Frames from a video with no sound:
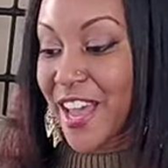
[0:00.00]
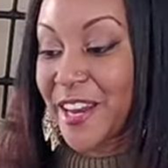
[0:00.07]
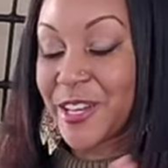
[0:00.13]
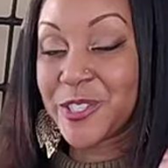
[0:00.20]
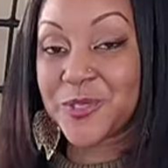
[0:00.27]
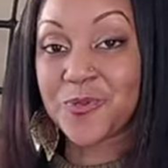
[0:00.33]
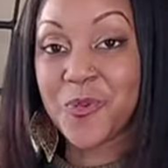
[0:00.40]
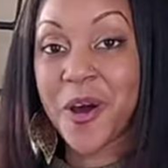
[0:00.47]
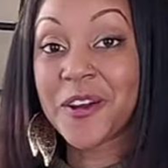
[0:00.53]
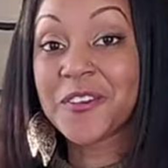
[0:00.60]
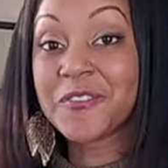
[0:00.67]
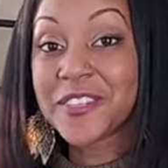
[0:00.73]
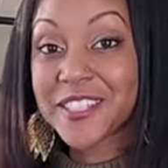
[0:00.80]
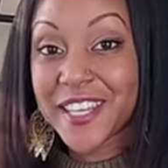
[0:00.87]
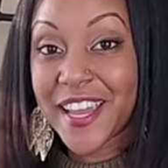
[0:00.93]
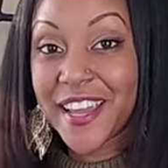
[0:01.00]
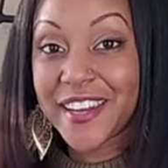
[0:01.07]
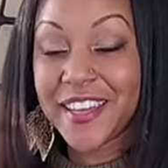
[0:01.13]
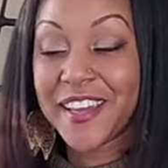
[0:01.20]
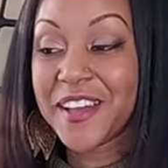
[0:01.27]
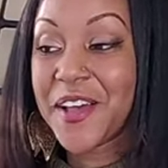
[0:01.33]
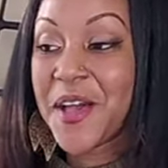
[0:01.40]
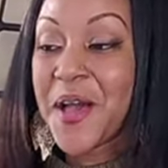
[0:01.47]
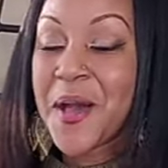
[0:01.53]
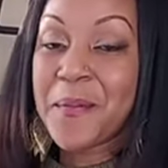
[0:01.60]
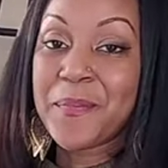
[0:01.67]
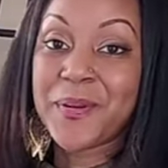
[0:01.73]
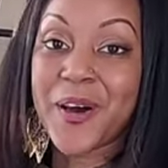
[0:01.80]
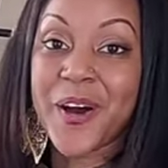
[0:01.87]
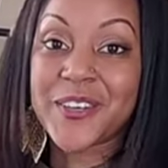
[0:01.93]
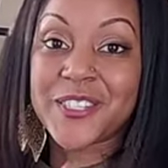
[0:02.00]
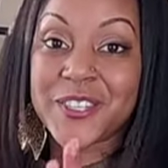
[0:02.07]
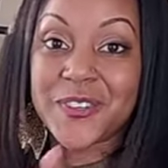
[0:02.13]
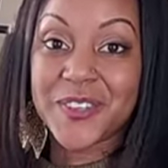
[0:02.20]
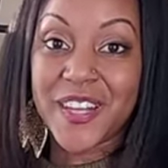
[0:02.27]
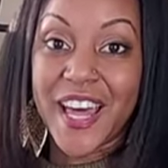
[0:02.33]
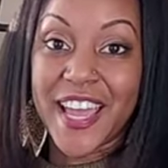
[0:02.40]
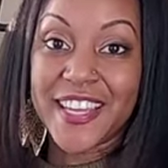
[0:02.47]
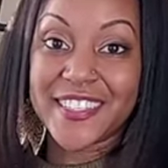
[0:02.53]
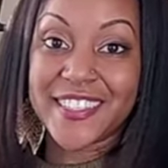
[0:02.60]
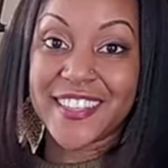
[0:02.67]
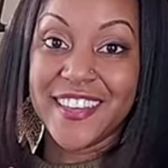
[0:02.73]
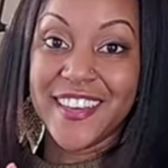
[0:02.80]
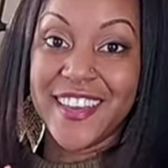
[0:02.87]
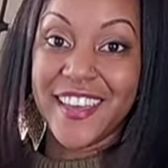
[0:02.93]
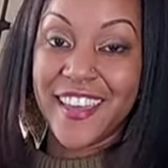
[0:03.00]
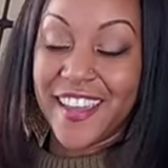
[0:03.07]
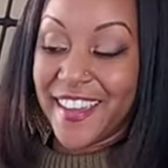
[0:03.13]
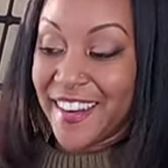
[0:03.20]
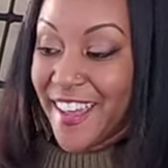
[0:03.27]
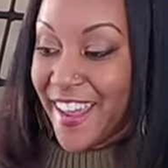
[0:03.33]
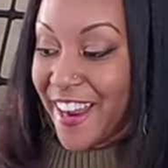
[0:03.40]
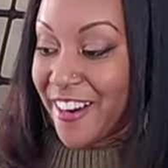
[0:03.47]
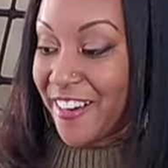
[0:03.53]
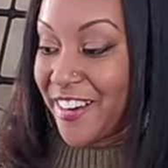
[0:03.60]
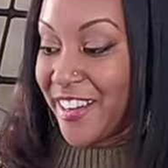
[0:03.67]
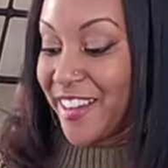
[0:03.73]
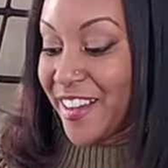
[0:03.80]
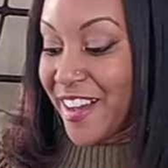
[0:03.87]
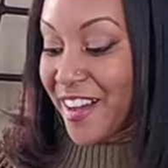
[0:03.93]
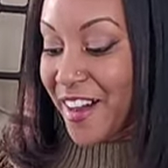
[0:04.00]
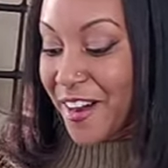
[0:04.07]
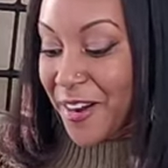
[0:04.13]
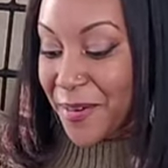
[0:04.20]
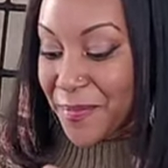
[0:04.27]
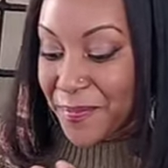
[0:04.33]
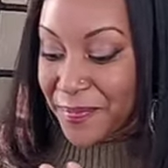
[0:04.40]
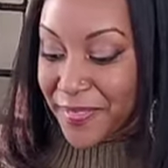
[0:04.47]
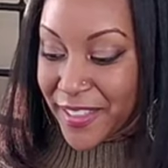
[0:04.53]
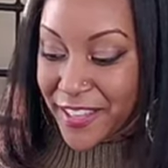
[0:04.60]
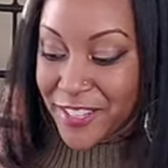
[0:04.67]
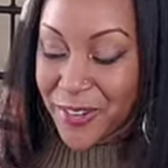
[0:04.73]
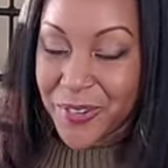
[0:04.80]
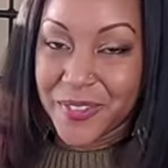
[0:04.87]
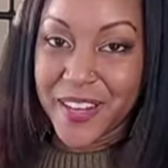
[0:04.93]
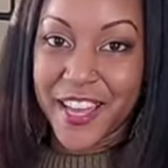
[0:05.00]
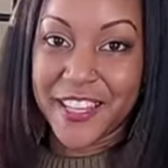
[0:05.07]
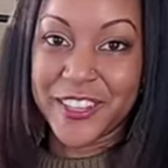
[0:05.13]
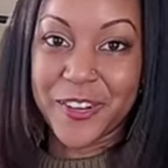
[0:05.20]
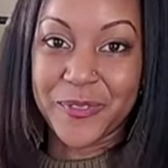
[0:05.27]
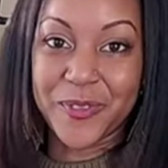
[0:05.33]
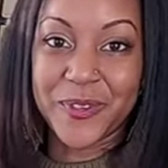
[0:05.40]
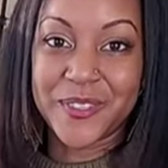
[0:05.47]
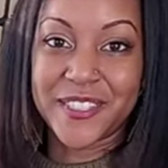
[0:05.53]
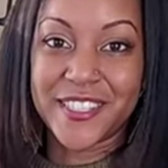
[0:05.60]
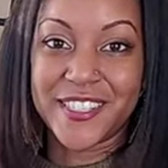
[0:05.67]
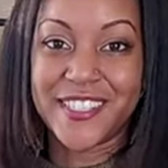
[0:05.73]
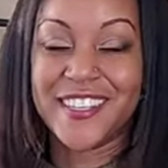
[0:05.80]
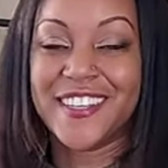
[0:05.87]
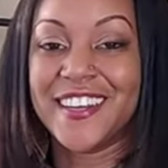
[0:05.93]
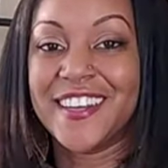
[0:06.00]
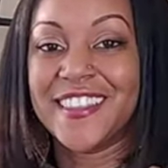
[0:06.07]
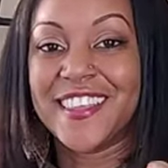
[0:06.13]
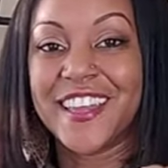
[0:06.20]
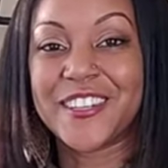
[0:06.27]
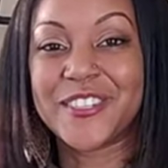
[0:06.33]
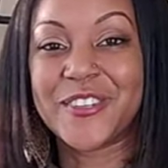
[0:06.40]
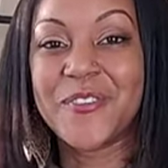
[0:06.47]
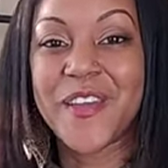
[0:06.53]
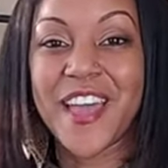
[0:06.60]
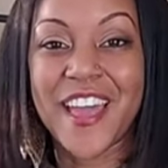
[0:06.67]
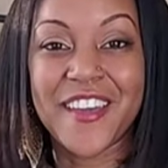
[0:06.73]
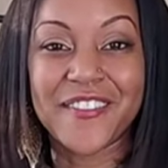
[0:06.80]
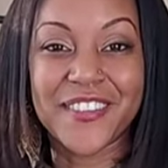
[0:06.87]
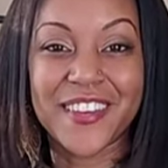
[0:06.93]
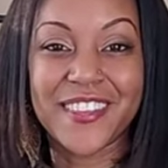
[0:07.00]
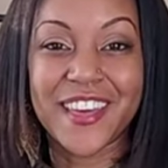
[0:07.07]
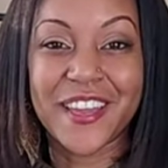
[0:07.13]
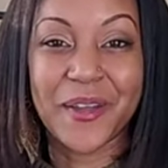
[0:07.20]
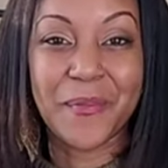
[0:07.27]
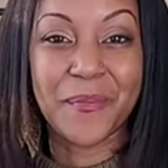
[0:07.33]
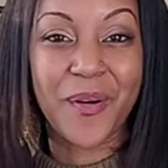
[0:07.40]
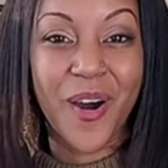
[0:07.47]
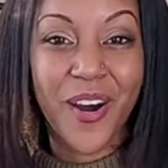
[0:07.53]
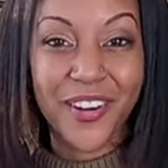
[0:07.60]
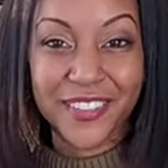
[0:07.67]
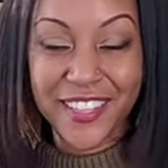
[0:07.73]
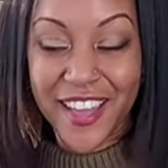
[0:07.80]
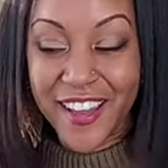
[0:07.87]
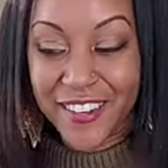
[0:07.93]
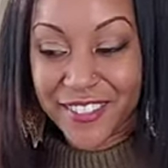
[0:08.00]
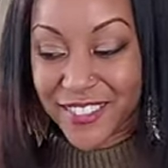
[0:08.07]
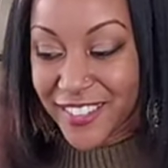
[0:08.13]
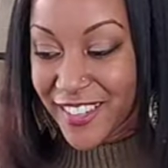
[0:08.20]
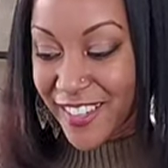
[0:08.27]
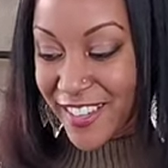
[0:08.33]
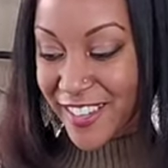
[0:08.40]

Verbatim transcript: that is water retaining, but also light and airy. Um, they don't like their roots to sit in anything too heavy that can bog down